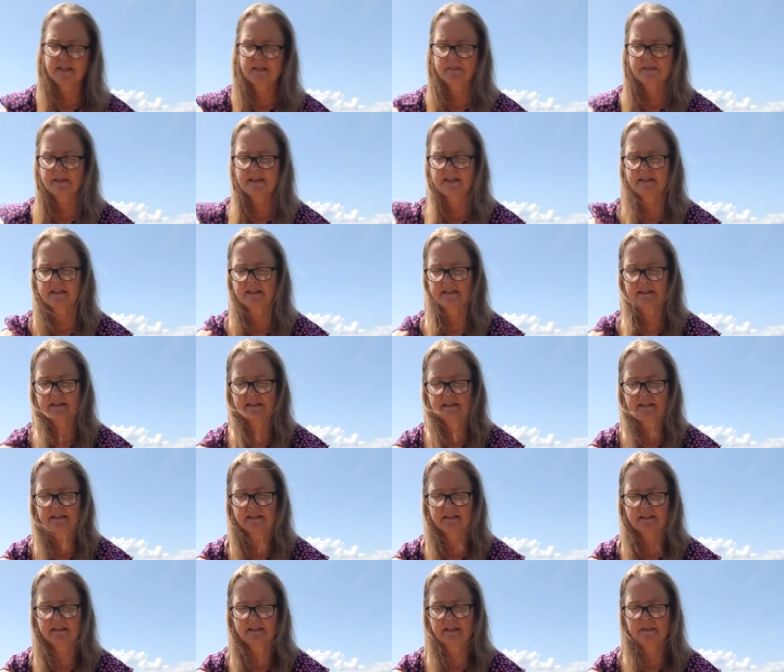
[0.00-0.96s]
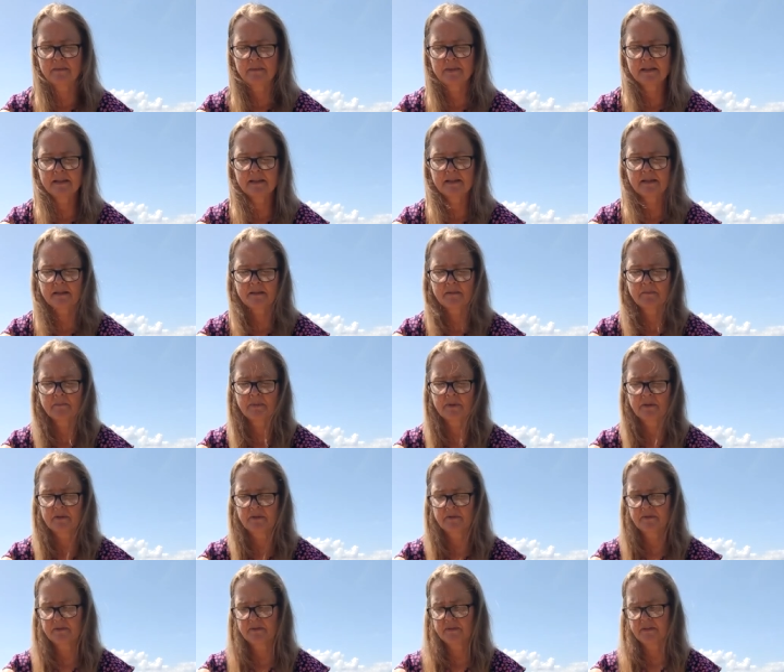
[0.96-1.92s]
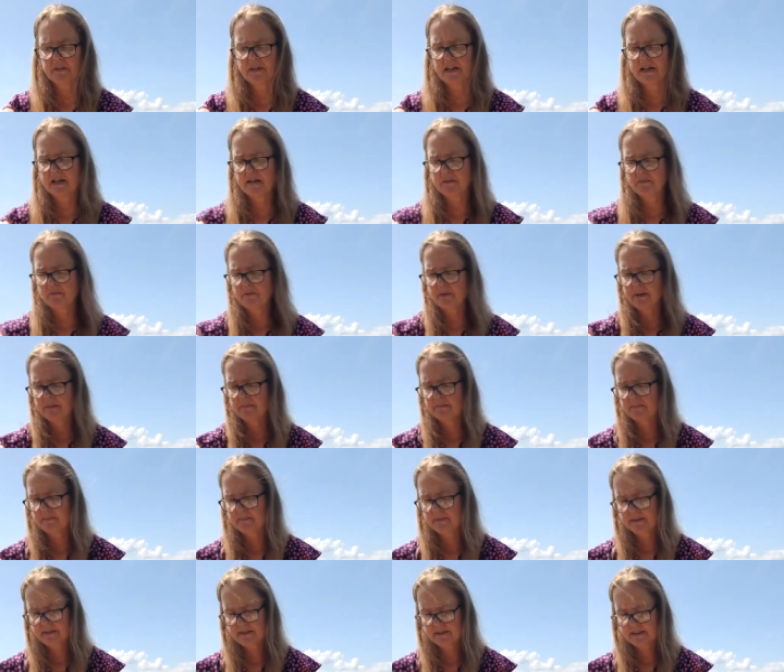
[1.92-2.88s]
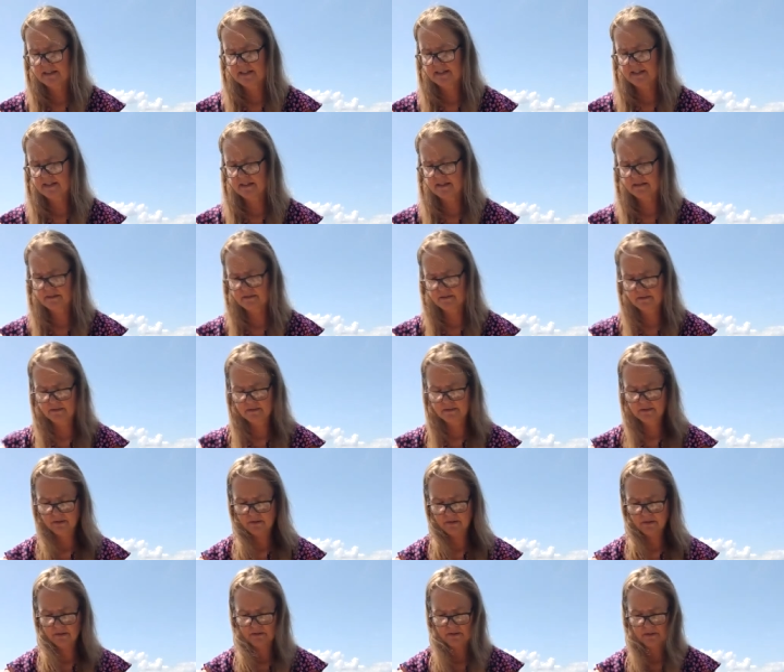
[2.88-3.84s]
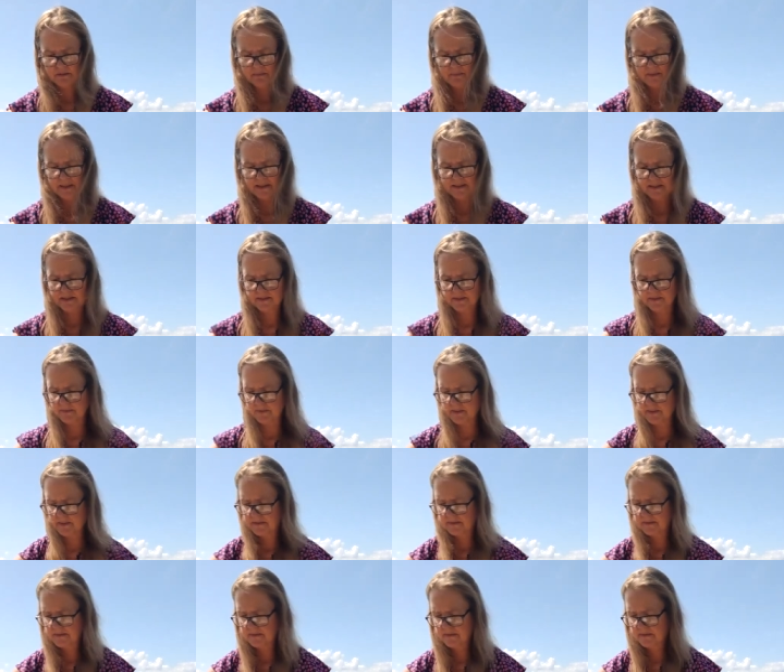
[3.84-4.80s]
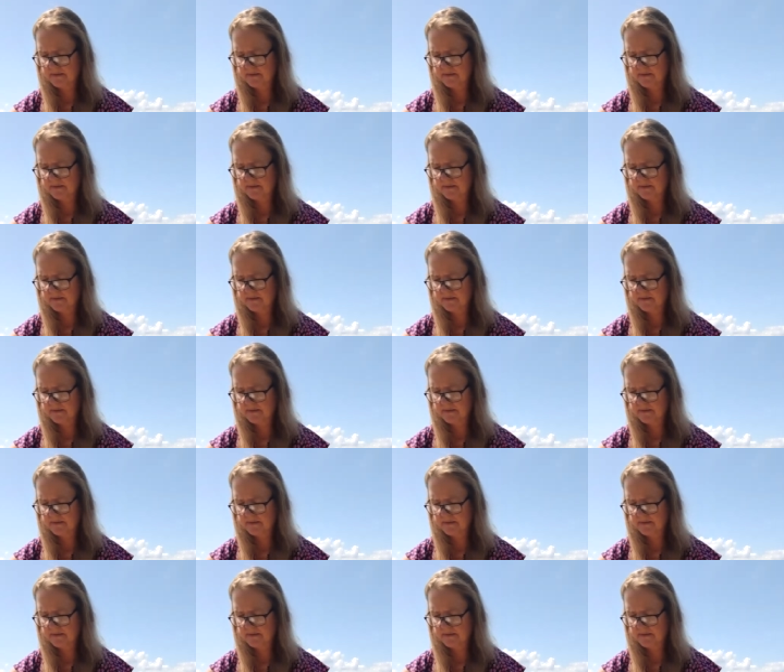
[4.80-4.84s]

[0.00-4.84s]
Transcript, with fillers: mean, I'm seeing some beautiful cobweb style crimp on this one.